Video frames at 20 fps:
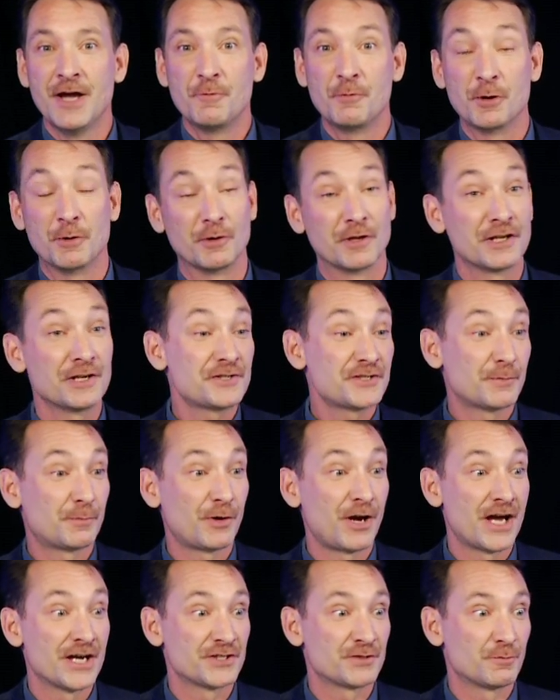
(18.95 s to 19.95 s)
We were a little
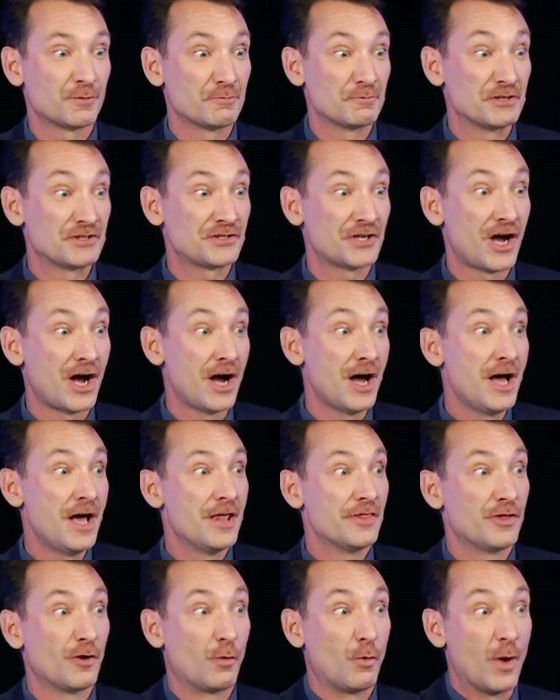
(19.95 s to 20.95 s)
surprised when we saw
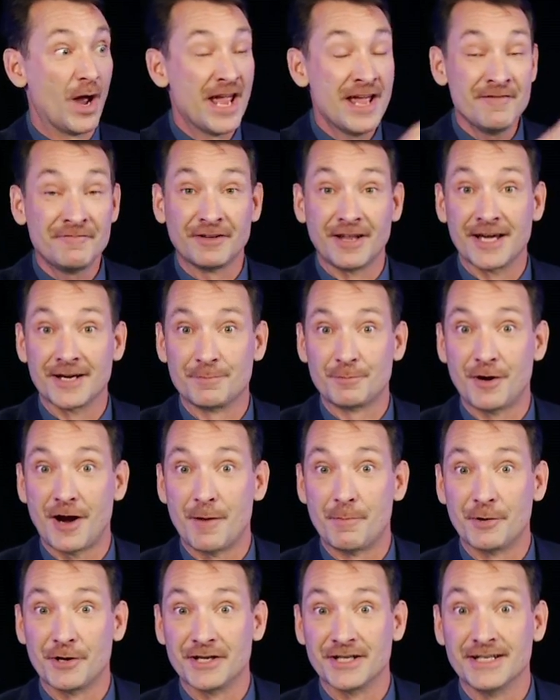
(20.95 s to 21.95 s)
the wave-like
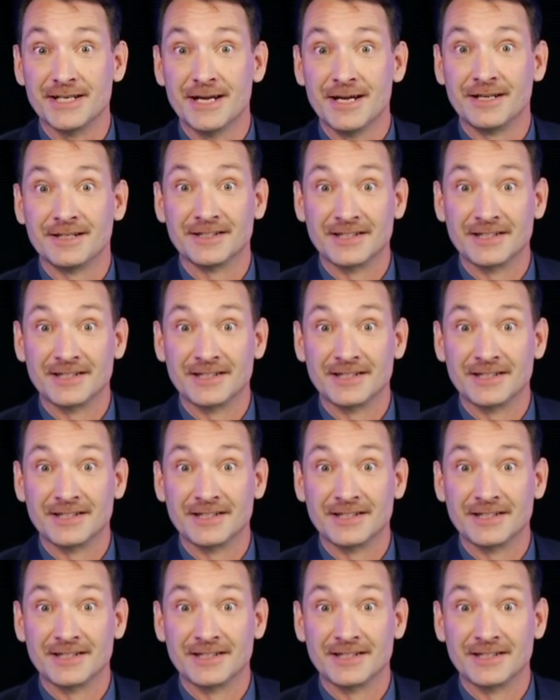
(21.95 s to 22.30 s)
property,